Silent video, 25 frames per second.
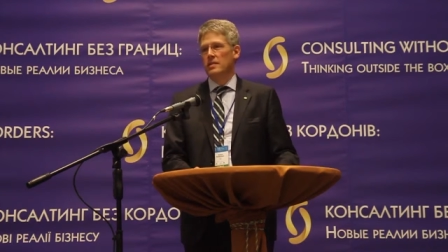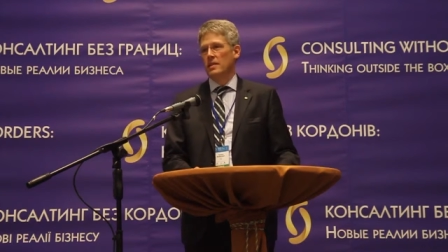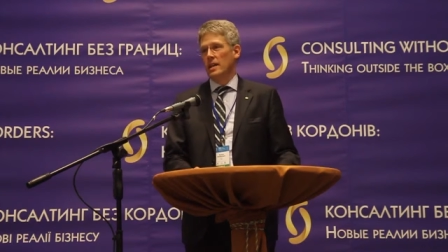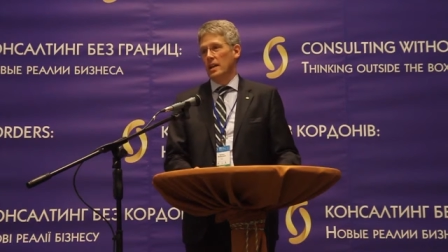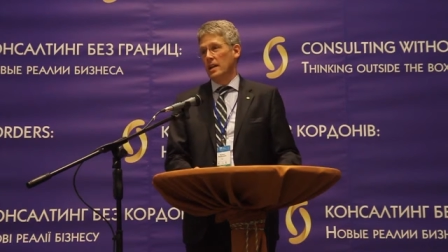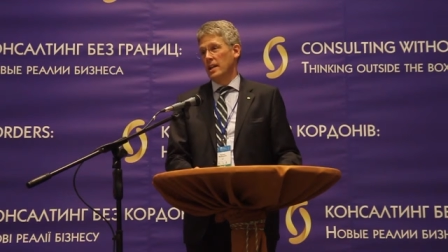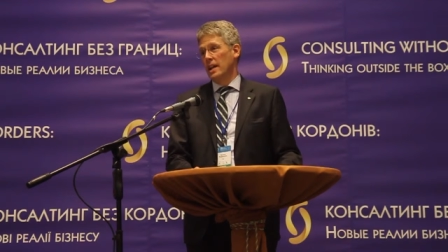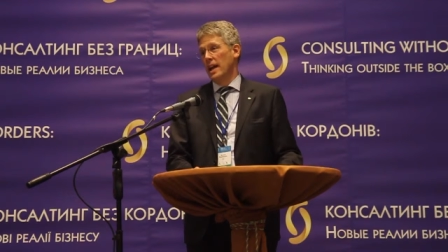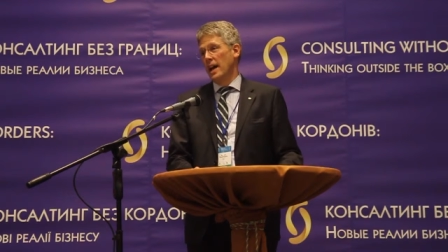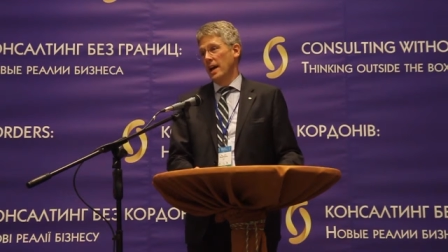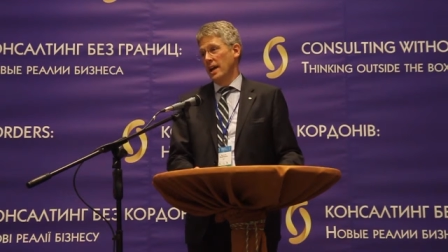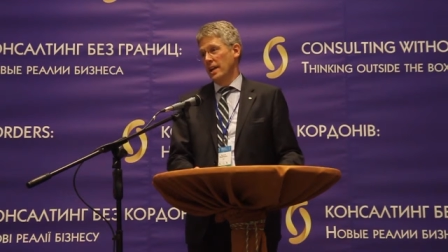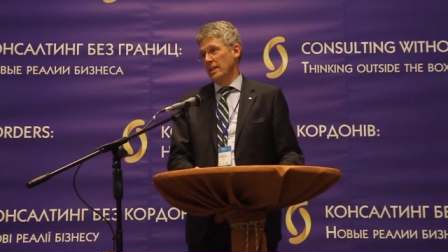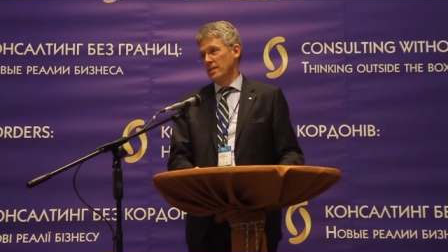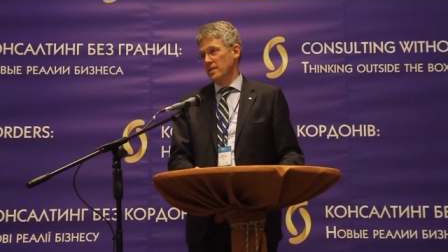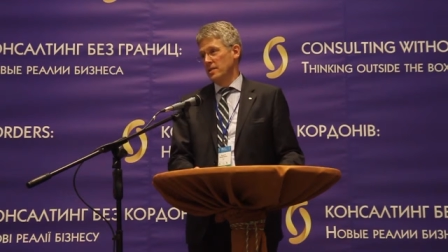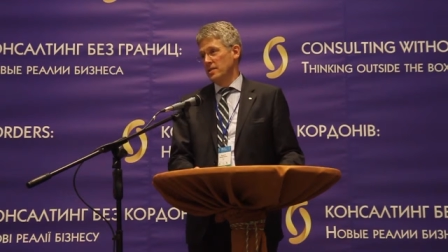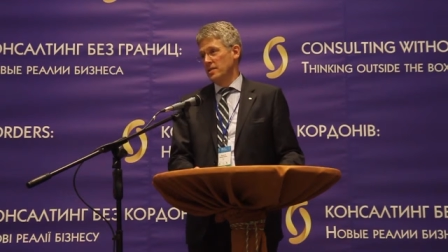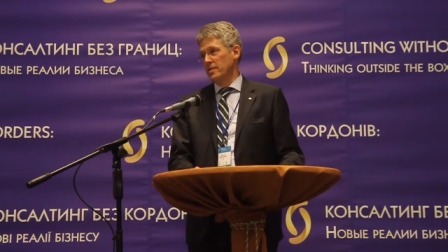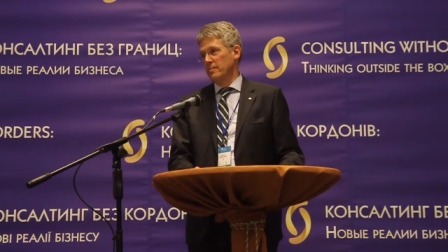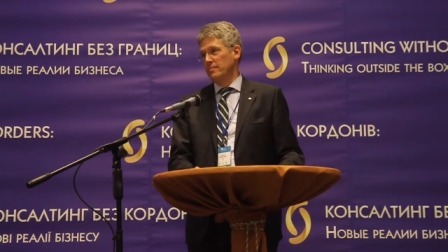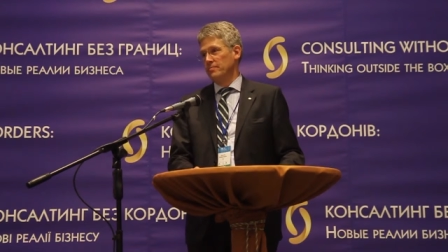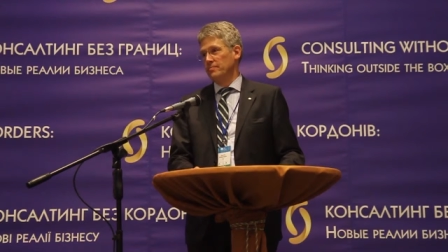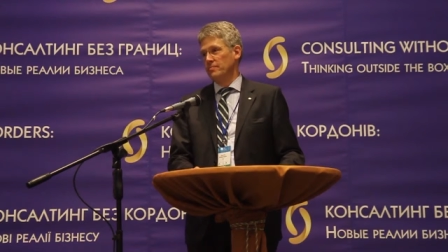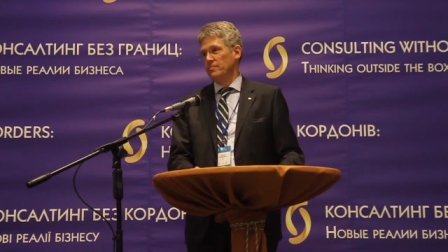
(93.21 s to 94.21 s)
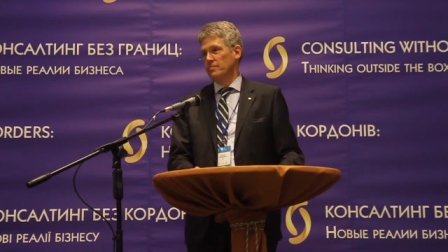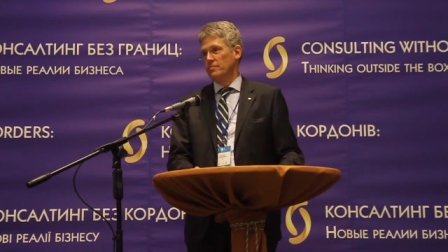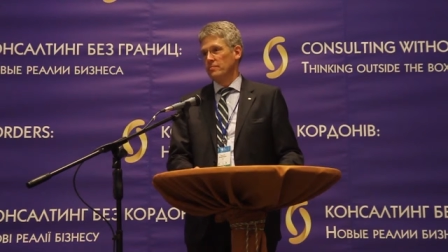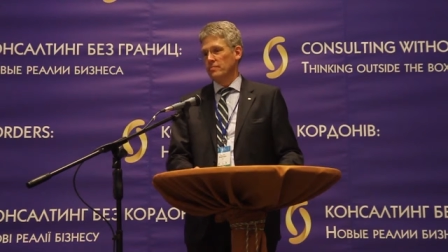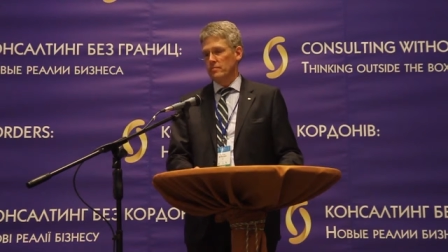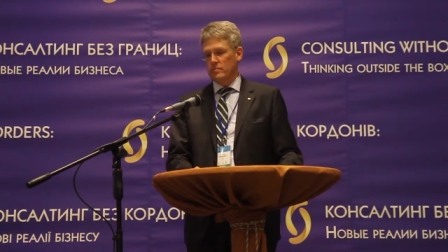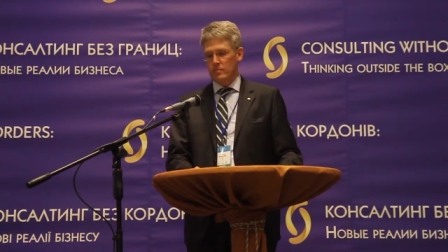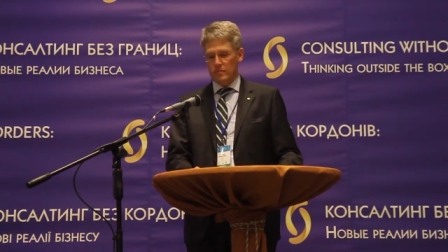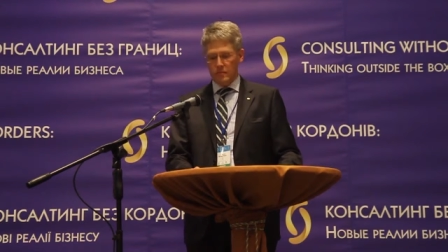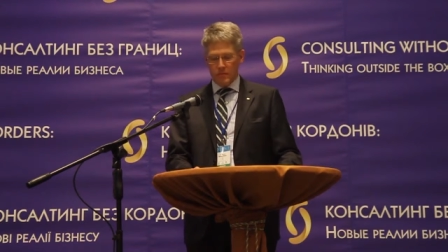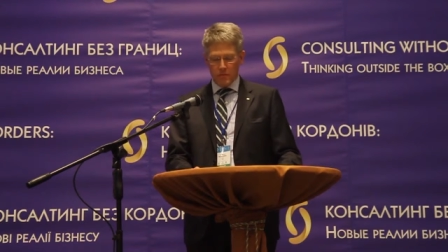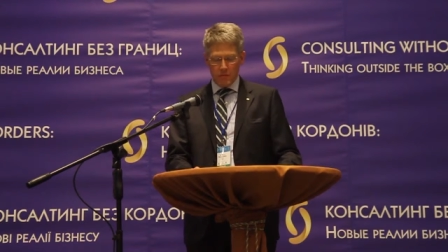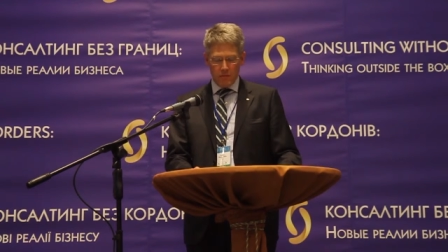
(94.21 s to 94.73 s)
their clients
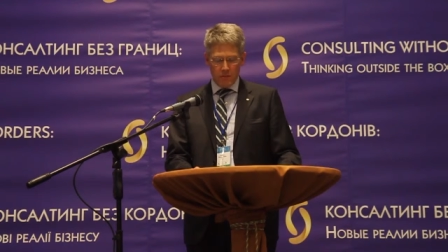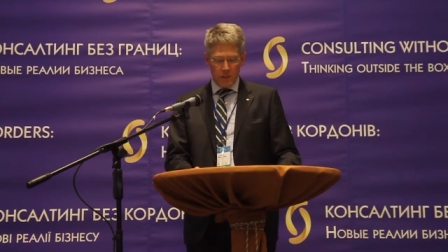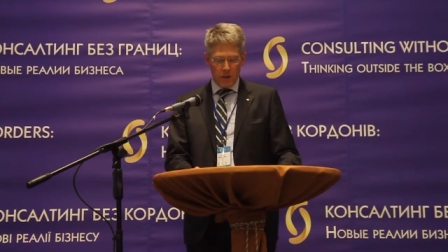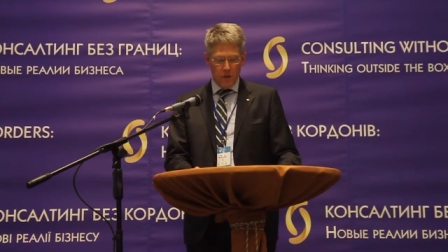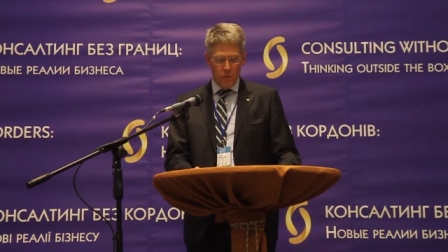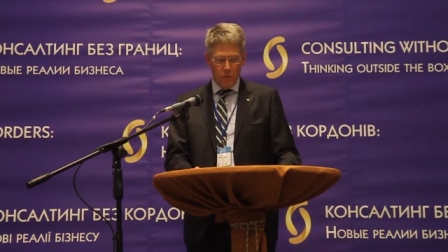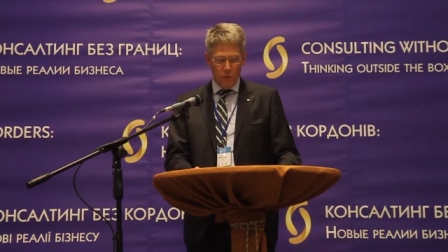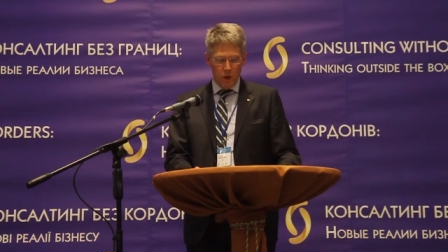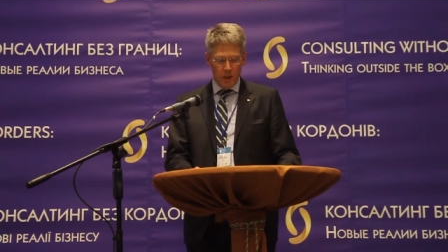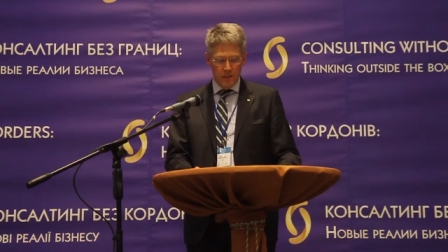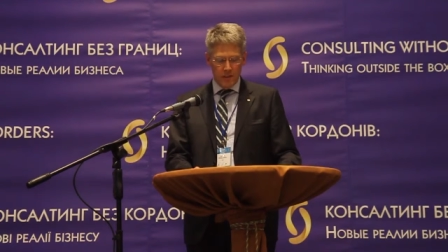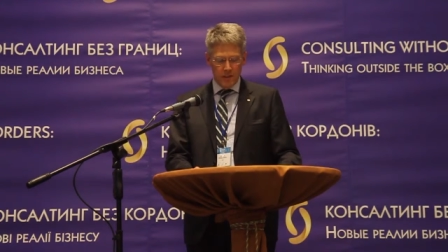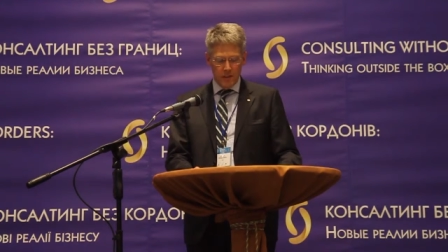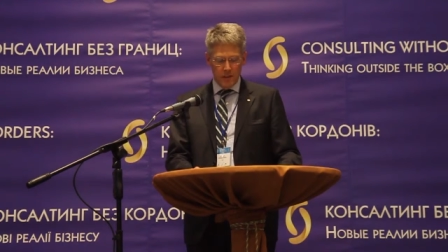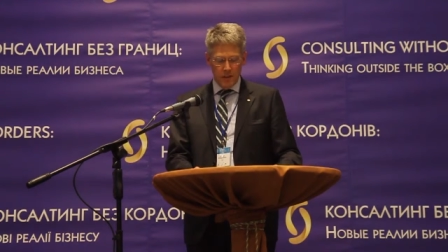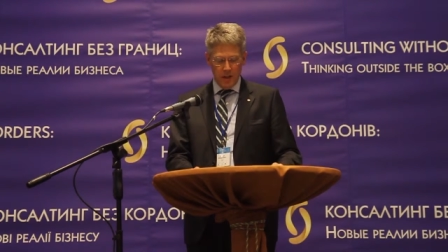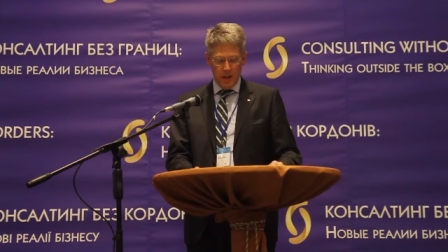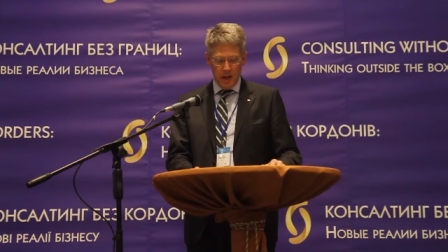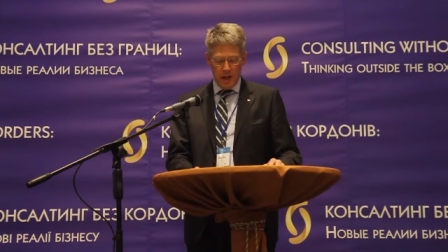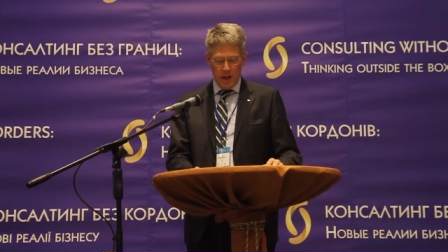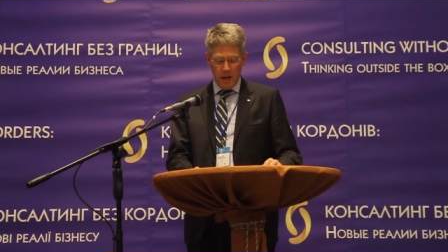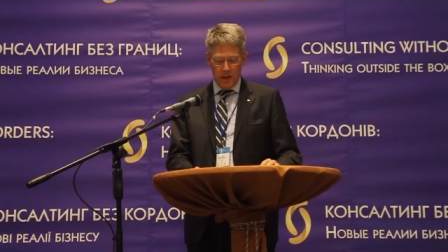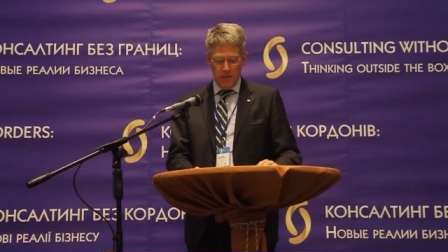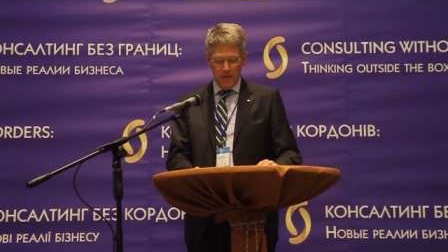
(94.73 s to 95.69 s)
what are